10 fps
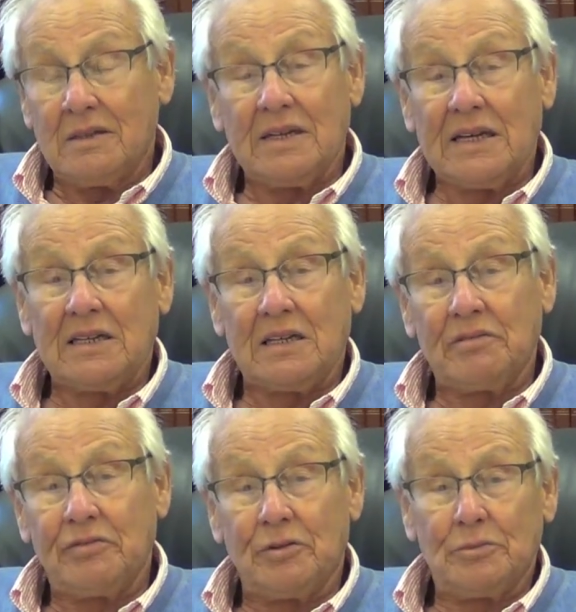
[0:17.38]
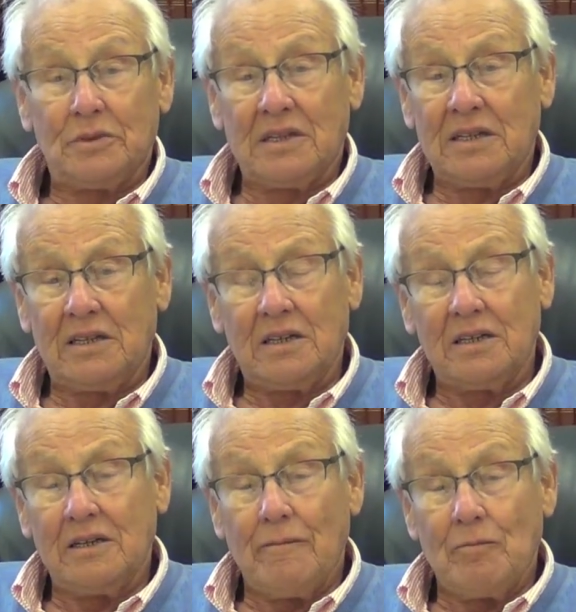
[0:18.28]
lately from the
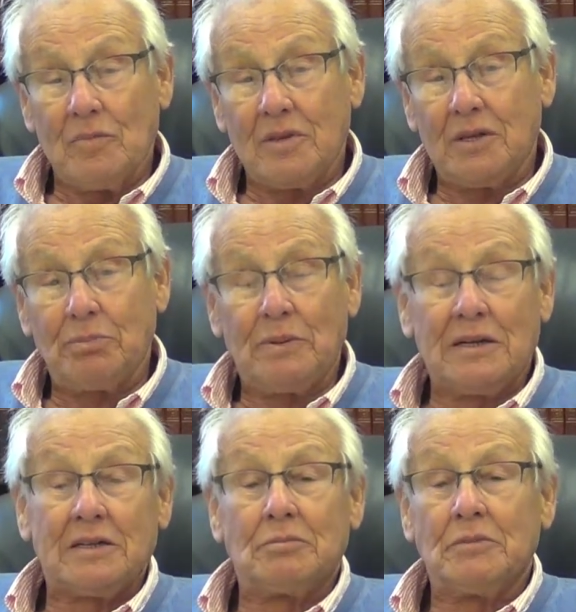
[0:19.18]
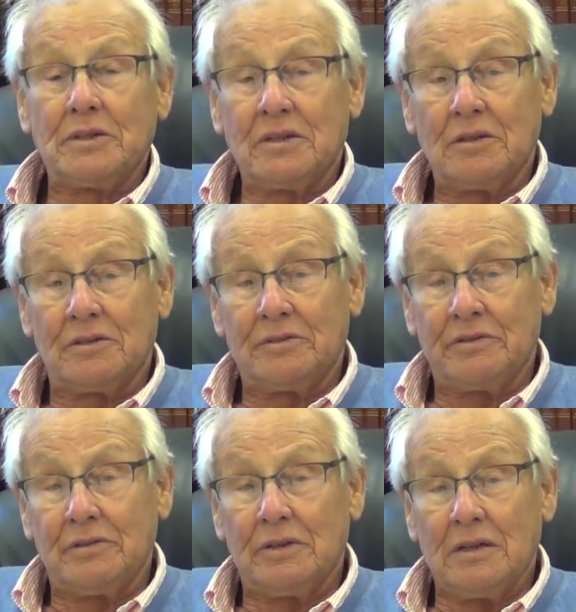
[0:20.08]
Department of
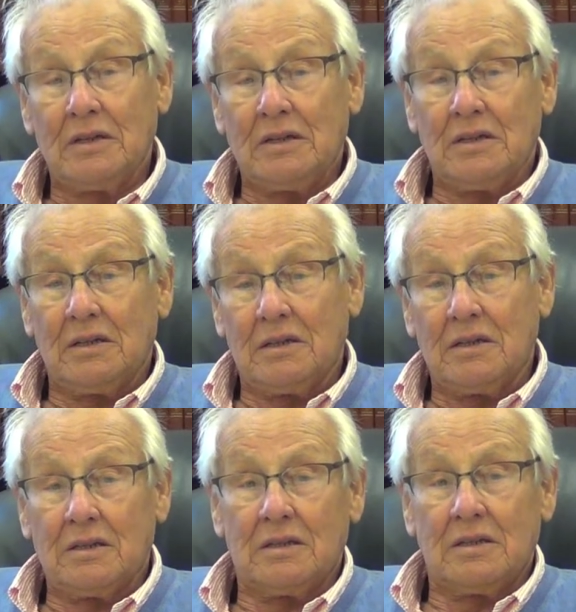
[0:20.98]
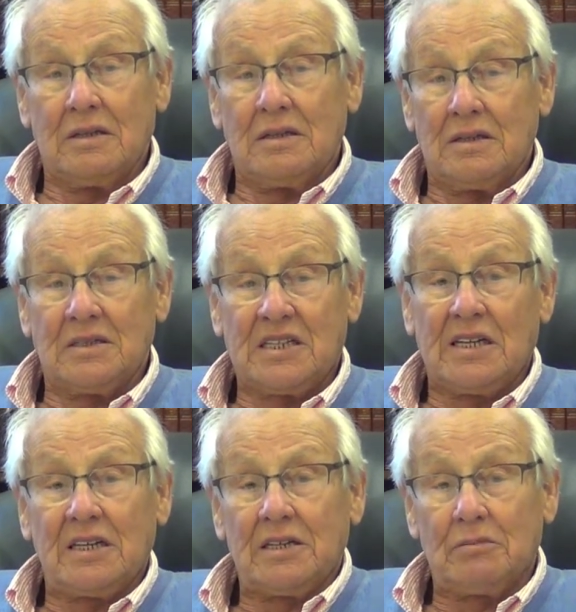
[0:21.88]

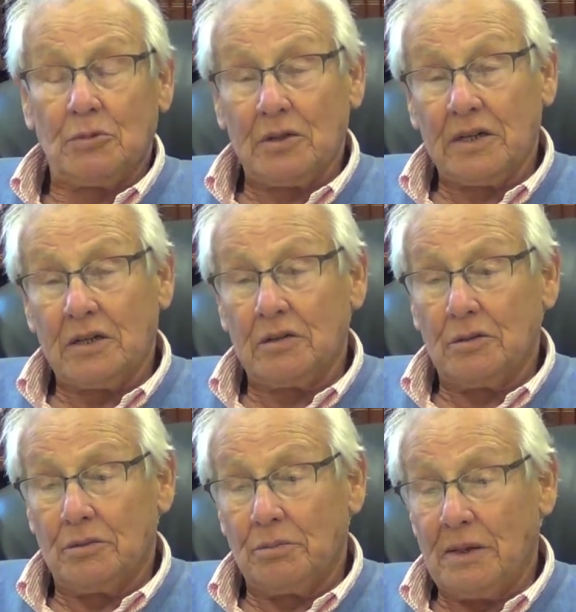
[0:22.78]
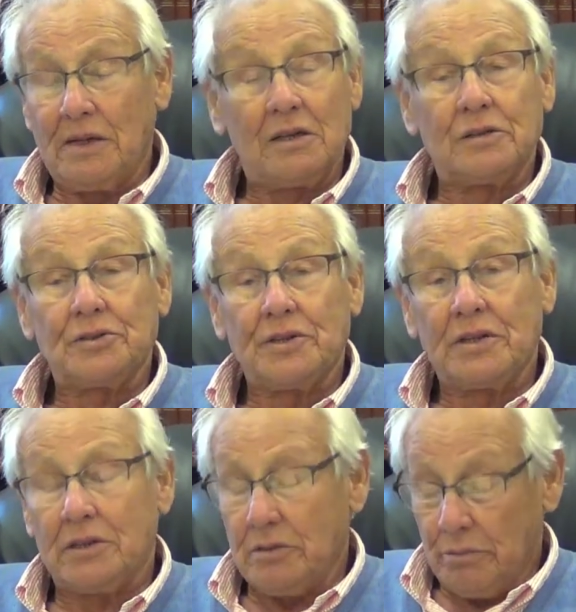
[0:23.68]
Cell and Molecular Biology
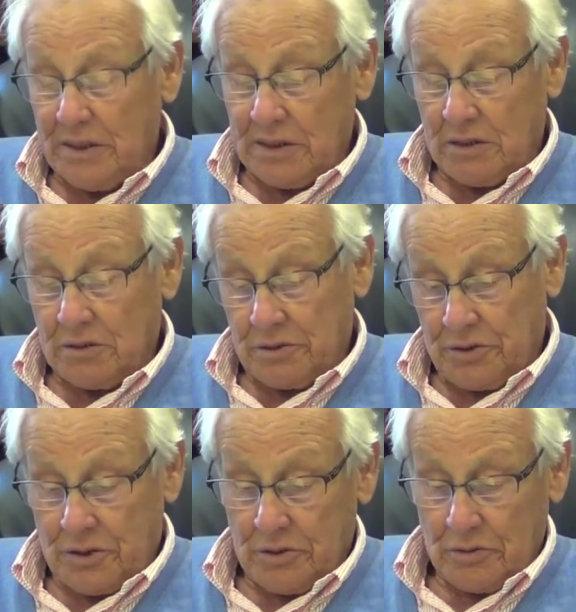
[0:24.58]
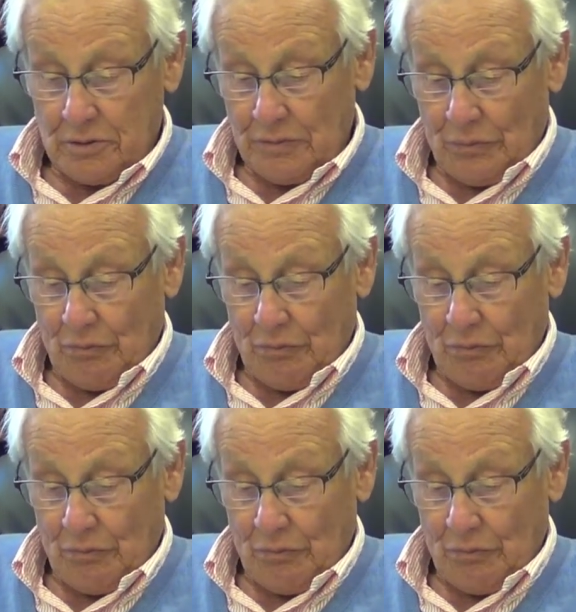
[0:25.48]
at the medical school.